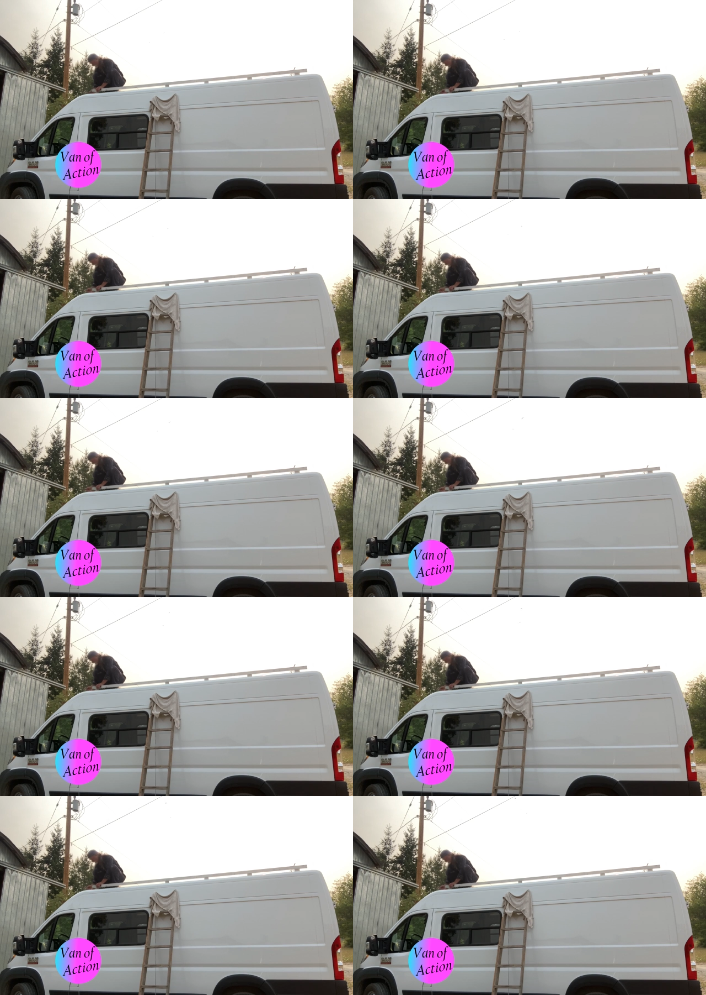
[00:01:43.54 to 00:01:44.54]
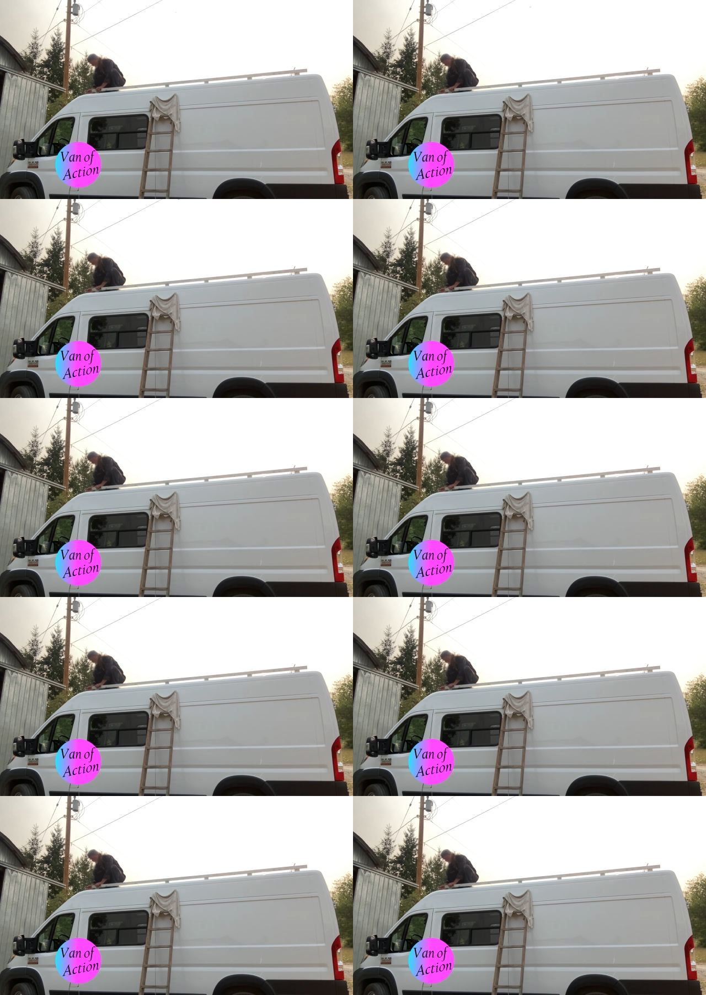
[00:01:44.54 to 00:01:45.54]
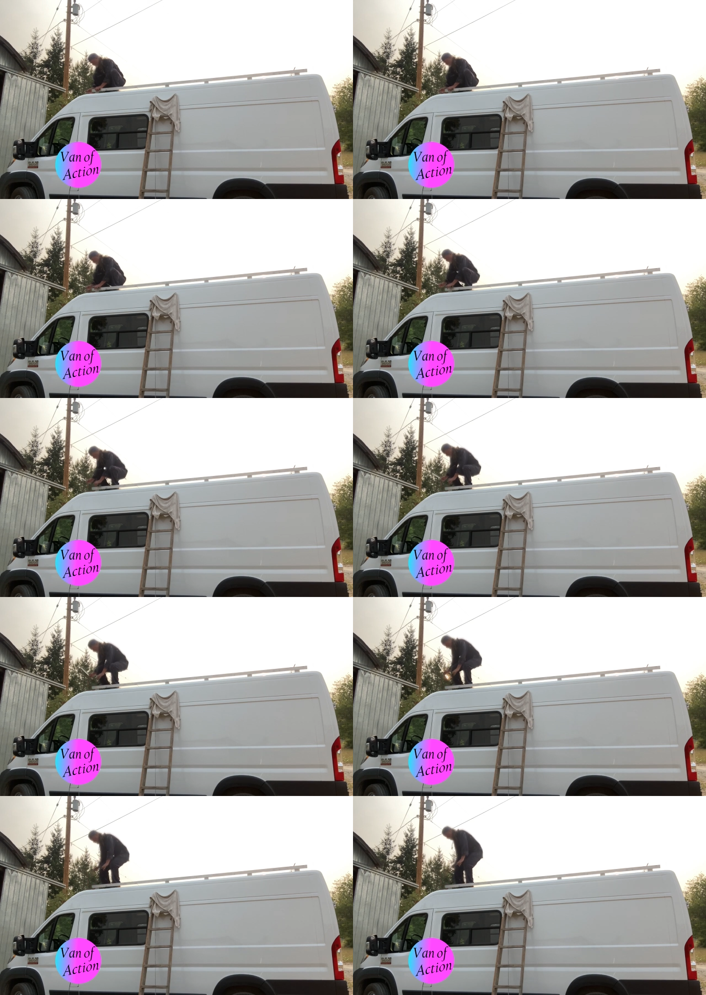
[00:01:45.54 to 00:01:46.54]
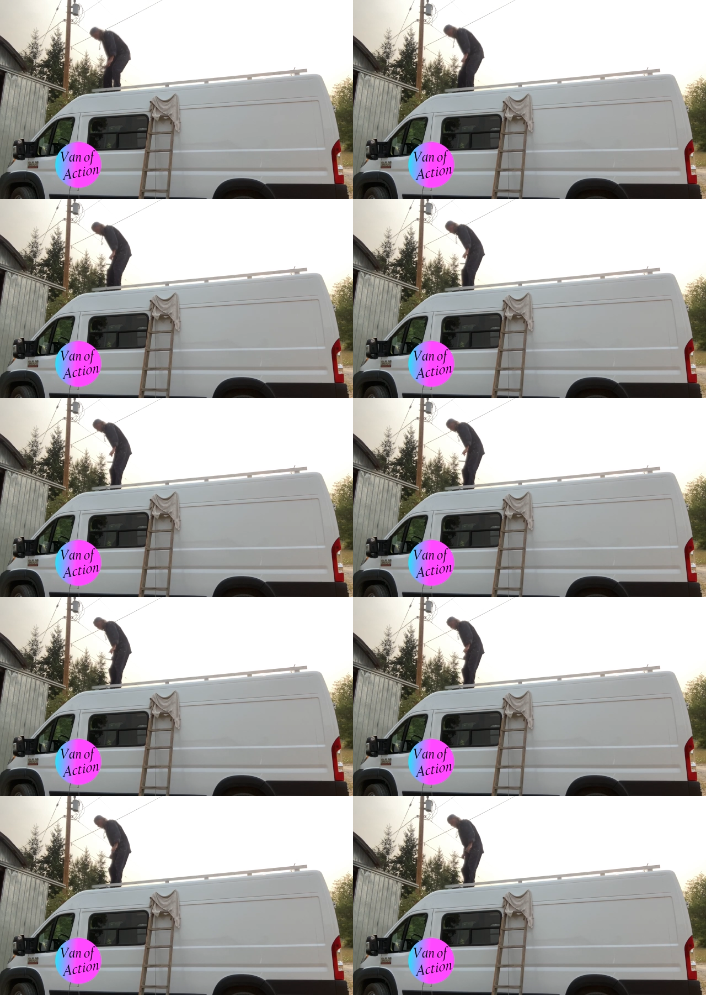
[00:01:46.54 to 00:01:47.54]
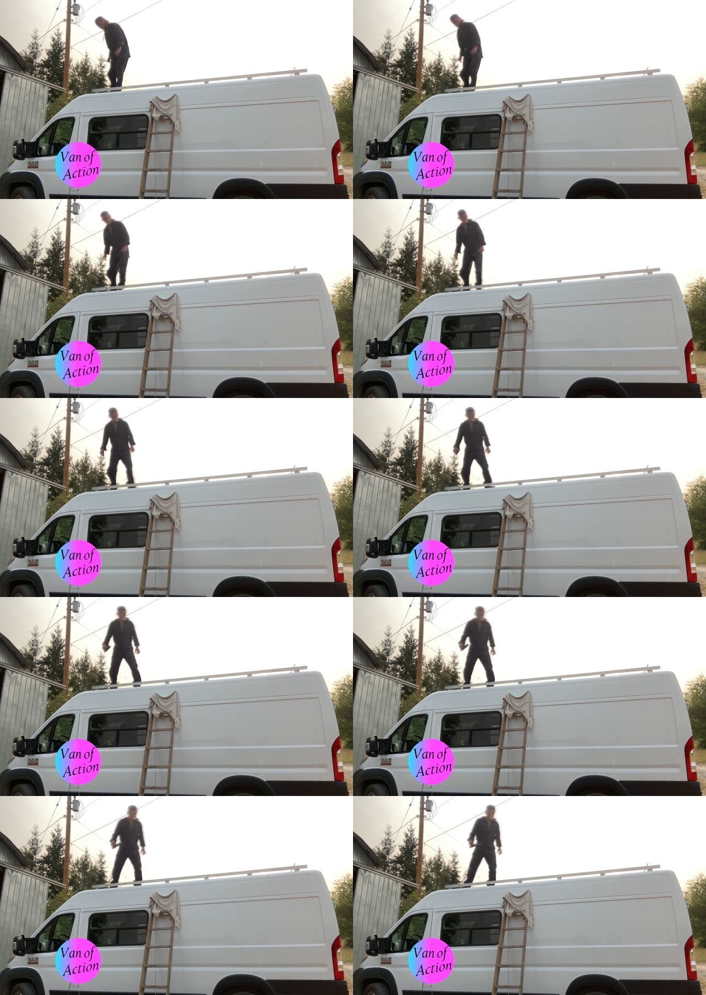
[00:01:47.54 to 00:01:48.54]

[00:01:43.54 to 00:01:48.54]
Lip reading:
Nobody's mouth can be seen.